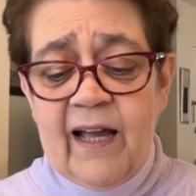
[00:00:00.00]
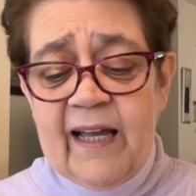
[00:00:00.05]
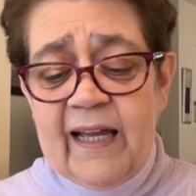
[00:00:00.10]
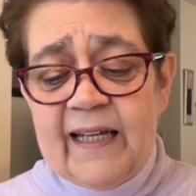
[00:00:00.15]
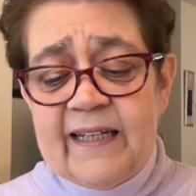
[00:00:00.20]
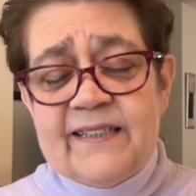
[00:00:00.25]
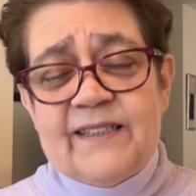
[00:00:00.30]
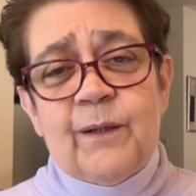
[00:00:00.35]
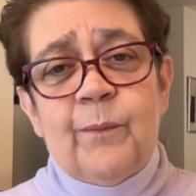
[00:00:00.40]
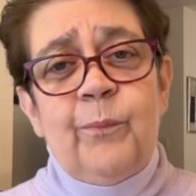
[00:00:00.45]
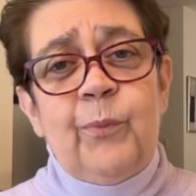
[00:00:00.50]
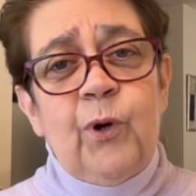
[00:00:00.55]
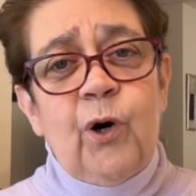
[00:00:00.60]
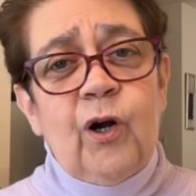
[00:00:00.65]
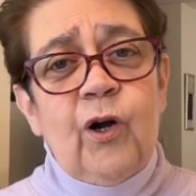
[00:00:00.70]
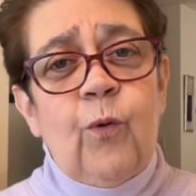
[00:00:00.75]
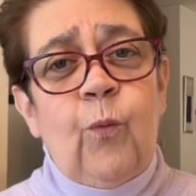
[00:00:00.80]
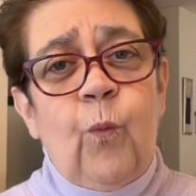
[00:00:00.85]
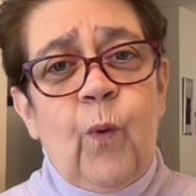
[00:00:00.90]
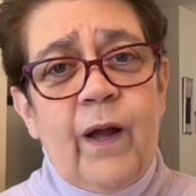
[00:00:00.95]
It's a
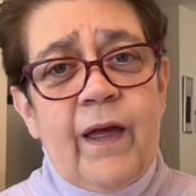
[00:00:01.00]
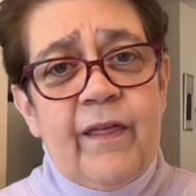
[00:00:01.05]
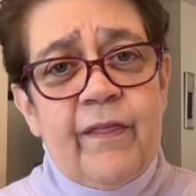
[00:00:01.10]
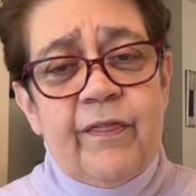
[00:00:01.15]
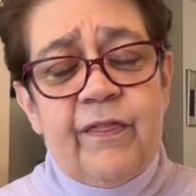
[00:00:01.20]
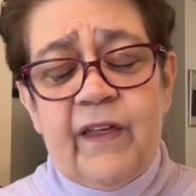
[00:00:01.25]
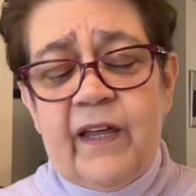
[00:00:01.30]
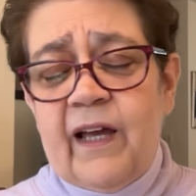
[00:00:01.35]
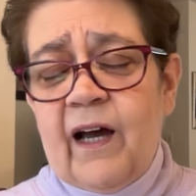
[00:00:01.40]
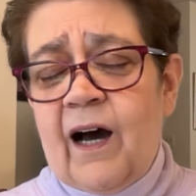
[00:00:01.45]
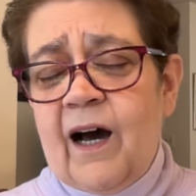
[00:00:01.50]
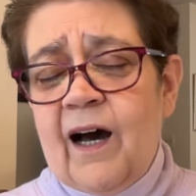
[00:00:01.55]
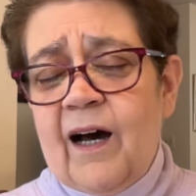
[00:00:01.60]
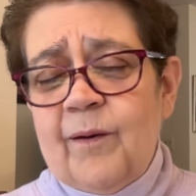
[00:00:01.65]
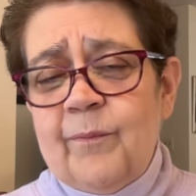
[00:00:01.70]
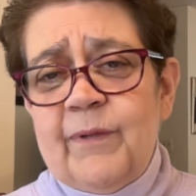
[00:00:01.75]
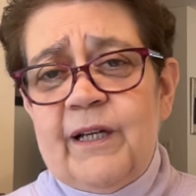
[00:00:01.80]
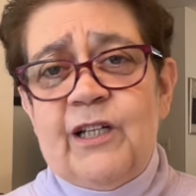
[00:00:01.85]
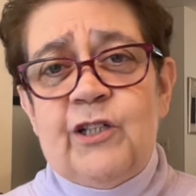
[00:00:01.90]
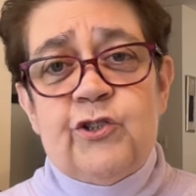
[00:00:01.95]
book with
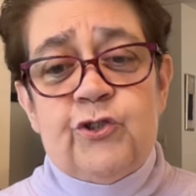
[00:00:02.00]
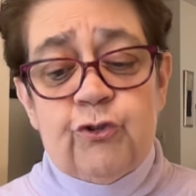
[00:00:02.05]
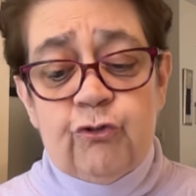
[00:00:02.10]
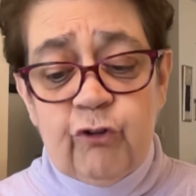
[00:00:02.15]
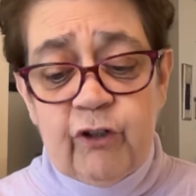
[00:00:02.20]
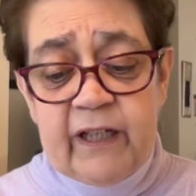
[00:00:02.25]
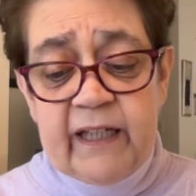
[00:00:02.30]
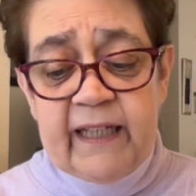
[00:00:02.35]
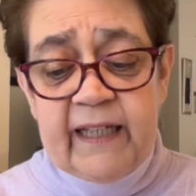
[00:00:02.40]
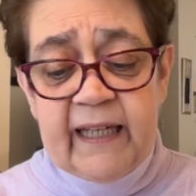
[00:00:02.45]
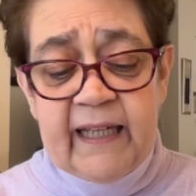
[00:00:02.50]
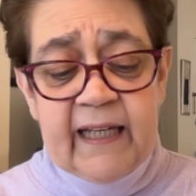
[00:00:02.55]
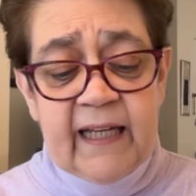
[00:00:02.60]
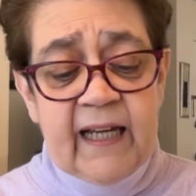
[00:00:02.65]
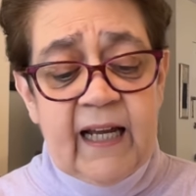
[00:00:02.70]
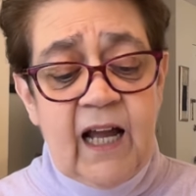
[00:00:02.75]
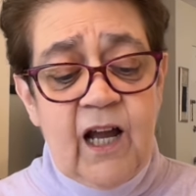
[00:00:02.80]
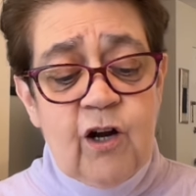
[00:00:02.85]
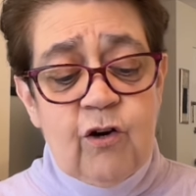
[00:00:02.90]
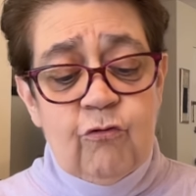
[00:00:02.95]

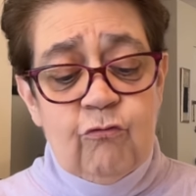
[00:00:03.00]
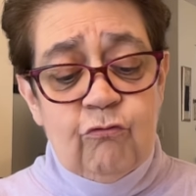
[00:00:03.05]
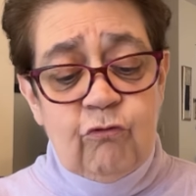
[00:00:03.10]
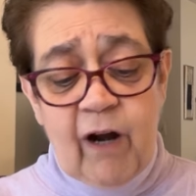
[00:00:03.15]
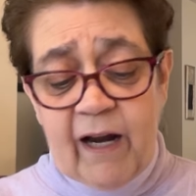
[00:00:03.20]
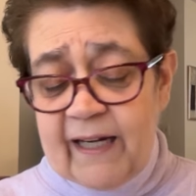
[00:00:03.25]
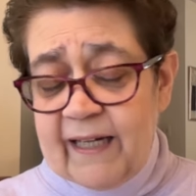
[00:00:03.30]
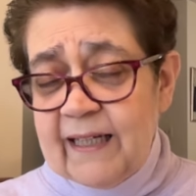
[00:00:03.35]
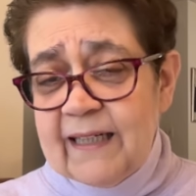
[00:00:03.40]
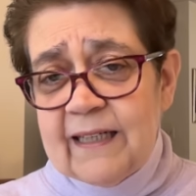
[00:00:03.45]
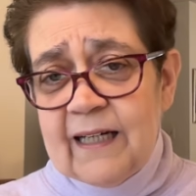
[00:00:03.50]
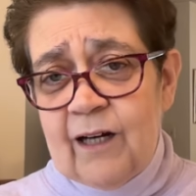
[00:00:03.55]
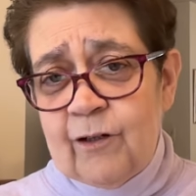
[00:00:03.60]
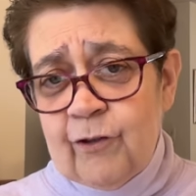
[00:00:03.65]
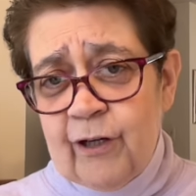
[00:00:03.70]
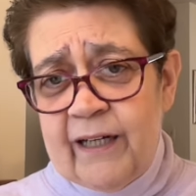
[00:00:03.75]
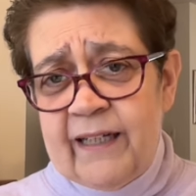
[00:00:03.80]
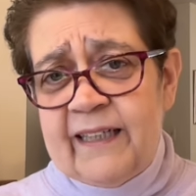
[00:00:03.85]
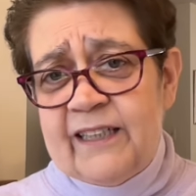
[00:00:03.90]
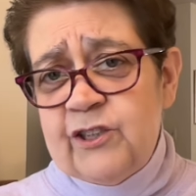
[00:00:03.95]
intriguing writing, or
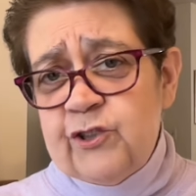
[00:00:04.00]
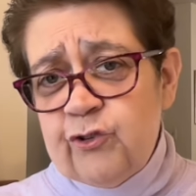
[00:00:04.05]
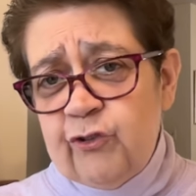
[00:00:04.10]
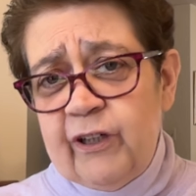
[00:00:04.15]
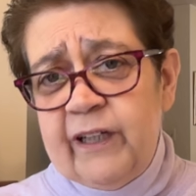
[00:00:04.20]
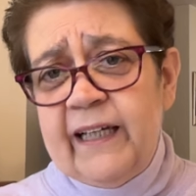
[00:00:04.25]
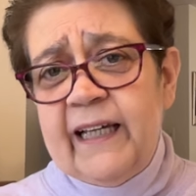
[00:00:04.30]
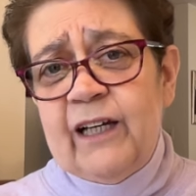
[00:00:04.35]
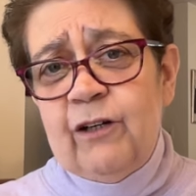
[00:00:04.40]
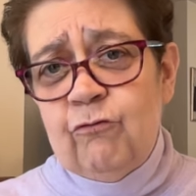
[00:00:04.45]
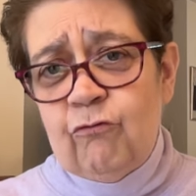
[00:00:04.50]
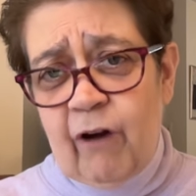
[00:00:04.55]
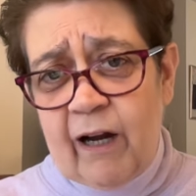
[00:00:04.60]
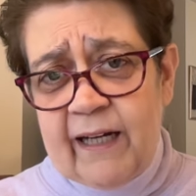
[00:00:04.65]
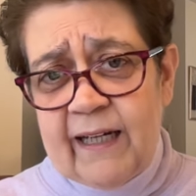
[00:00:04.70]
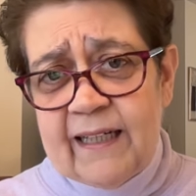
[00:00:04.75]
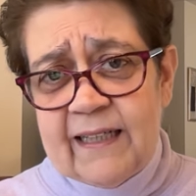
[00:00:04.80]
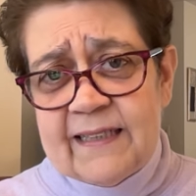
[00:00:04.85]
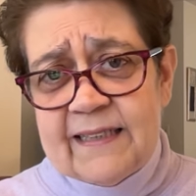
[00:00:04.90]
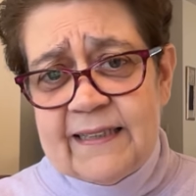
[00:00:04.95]
an intriguing
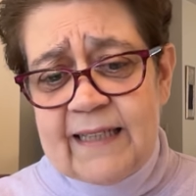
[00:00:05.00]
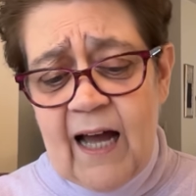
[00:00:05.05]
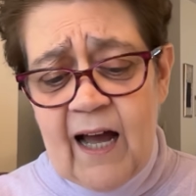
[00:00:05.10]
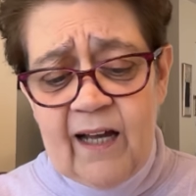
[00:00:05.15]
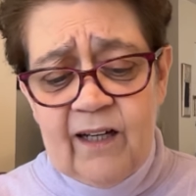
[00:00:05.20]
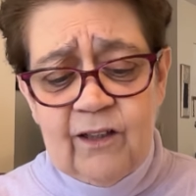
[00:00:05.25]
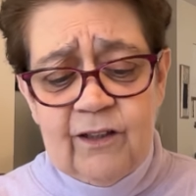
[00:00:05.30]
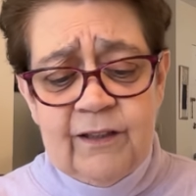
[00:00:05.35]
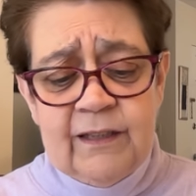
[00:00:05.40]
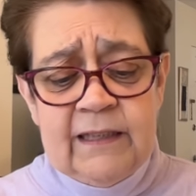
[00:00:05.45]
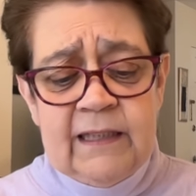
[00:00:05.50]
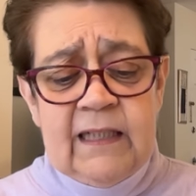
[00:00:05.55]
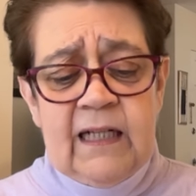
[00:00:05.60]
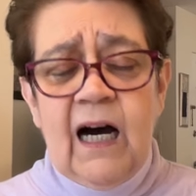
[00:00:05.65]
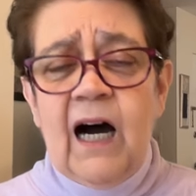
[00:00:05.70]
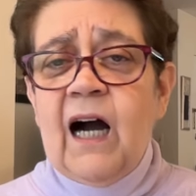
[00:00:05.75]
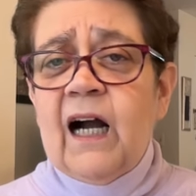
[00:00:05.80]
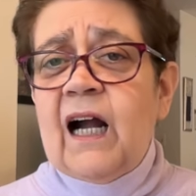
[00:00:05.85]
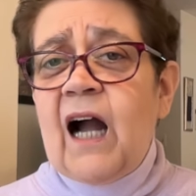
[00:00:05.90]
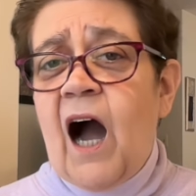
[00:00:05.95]
writing style,
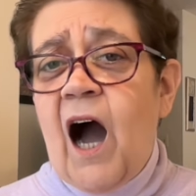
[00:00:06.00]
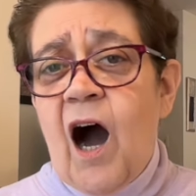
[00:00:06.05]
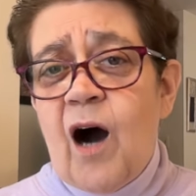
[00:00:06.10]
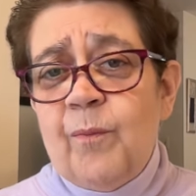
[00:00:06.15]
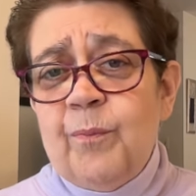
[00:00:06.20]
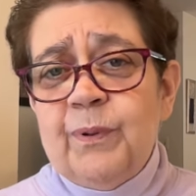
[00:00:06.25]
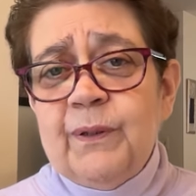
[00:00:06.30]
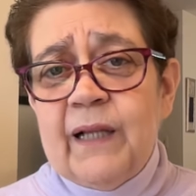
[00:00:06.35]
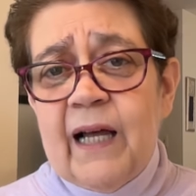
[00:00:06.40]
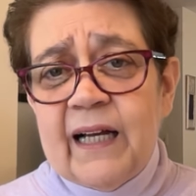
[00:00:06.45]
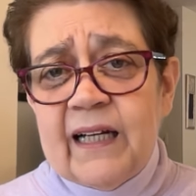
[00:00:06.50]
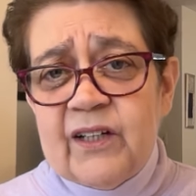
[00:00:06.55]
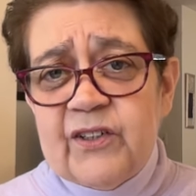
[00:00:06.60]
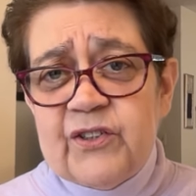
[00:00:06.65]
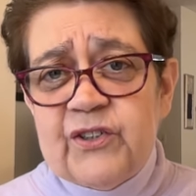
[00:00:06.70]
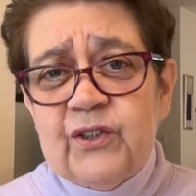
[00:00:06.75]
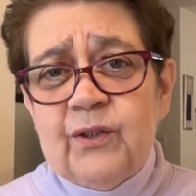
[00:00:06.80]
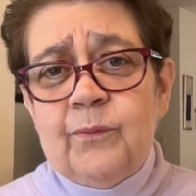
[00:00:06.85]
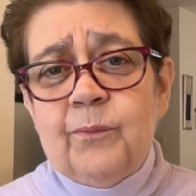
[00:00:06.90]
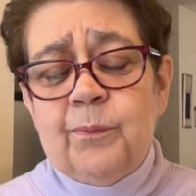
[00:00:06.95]
a
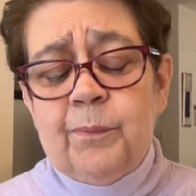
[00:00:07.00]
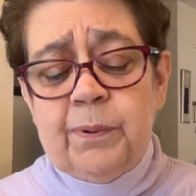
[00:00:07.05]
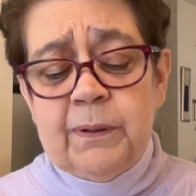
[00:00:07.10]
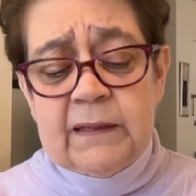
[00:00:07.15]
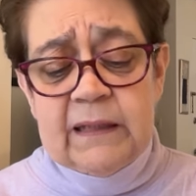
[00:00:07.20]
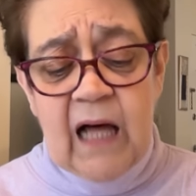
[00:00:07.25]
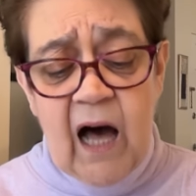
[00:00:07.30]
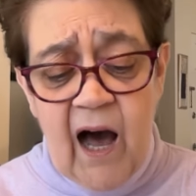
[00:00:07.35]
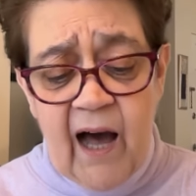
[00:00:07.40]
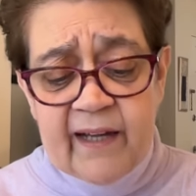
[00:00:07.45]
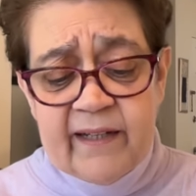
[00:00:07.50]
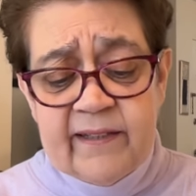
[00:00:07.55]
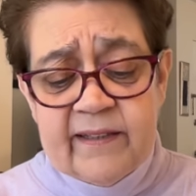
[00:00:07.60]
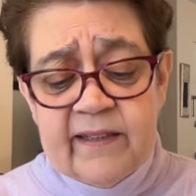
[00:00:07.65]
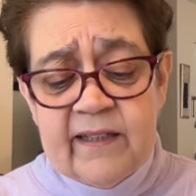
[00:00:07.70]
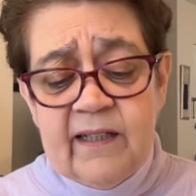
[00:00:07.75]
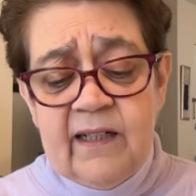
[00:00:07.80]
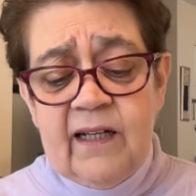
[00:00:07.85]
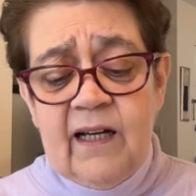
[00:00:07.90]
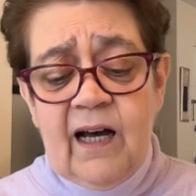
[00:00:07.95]
complex plot,
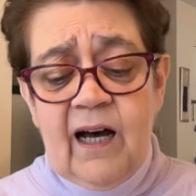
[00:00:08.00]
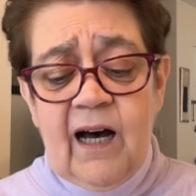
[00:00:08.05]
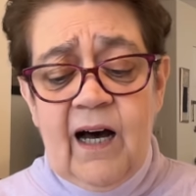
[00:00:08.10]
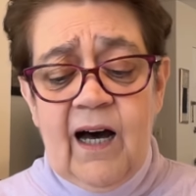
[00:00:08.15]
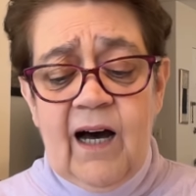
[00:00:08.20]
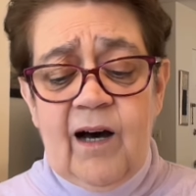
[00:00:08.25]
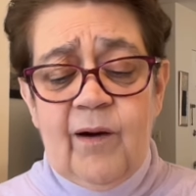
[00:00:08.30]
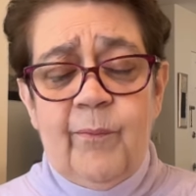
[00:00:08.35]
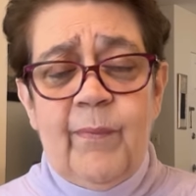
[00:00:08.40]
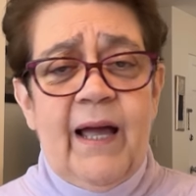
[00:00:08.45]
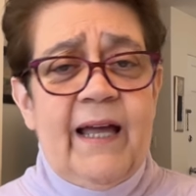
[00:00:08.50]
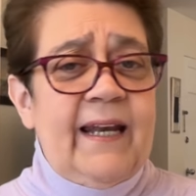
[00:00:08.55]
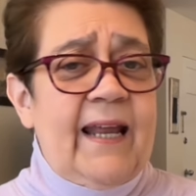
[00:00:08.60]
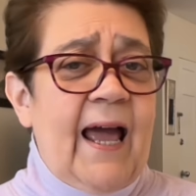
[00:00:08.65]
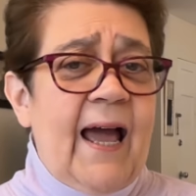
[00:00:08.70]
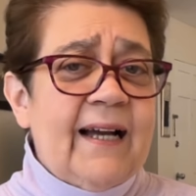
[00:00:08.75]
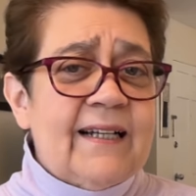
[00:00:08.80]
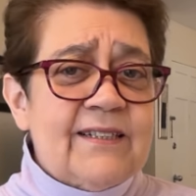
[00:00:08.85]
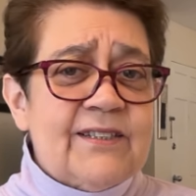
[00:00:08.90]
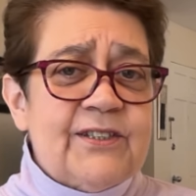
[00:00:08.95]
and
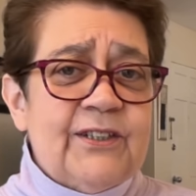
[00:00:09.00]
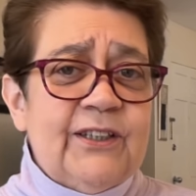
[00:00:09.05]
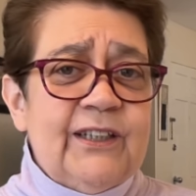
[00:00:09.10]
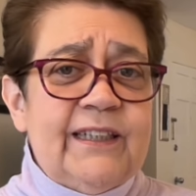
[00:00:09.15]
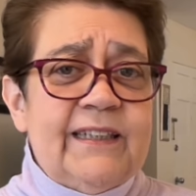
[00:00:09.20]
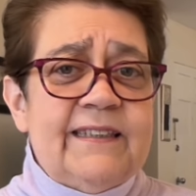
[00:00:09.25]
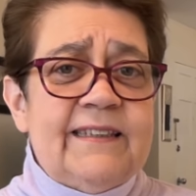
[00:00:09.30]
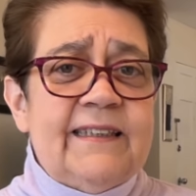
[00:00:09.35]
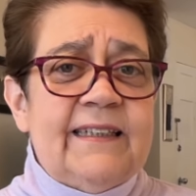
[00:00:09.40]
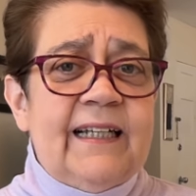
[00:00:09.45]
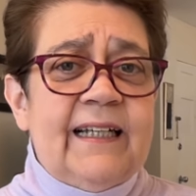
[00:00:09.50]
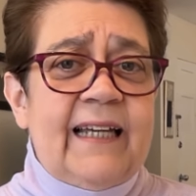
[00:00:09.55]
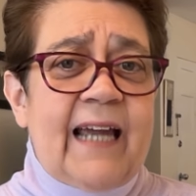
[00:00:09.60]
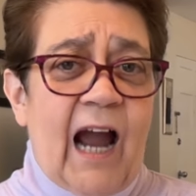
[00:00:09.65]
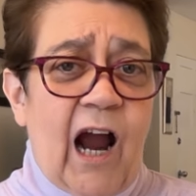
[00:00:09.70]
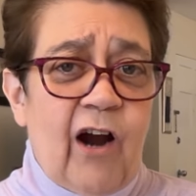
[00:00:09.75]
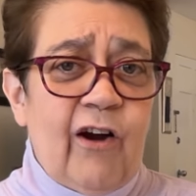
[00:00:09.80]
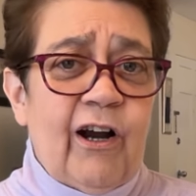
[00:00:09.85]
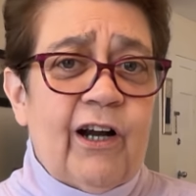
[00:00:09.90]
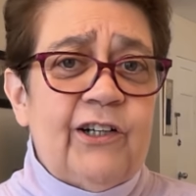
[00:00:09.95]
excellent
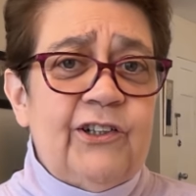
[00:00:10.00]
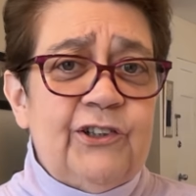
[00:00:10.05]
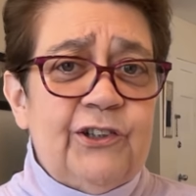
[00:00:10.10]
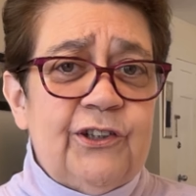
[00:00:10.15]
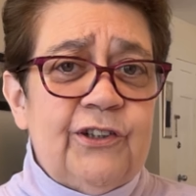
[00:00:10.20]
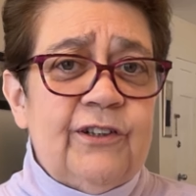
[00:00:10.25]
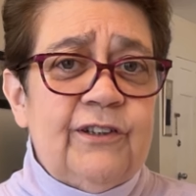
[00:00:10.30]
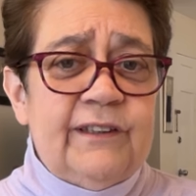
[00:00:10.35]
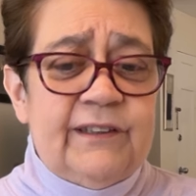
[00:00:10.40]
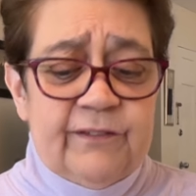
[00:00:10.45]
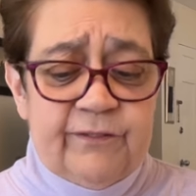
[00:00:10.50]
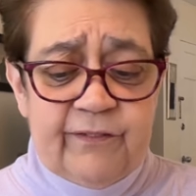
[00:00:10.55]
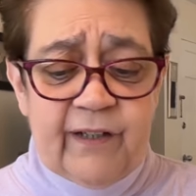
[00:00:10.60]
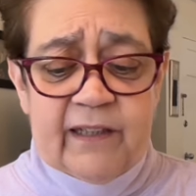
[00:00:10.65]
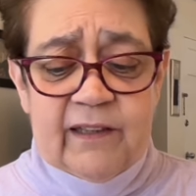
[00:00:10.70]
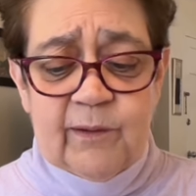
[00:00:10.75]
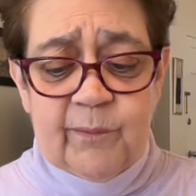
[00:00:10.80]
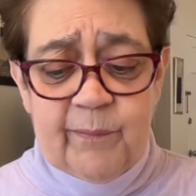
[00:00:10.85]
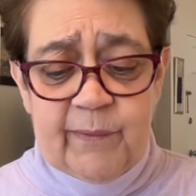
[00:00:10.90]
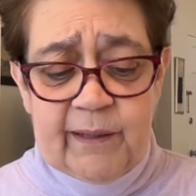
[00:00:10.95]
character
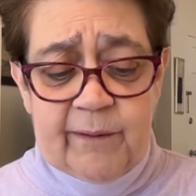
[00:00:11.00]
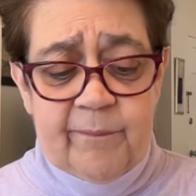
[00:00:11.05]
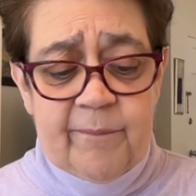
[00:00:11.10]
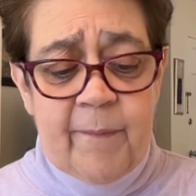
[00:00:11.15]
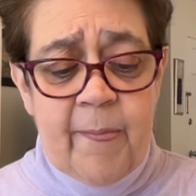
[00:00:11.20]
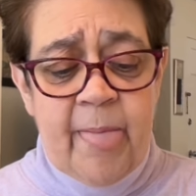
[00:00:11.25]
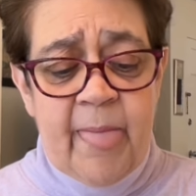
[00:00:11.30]
development.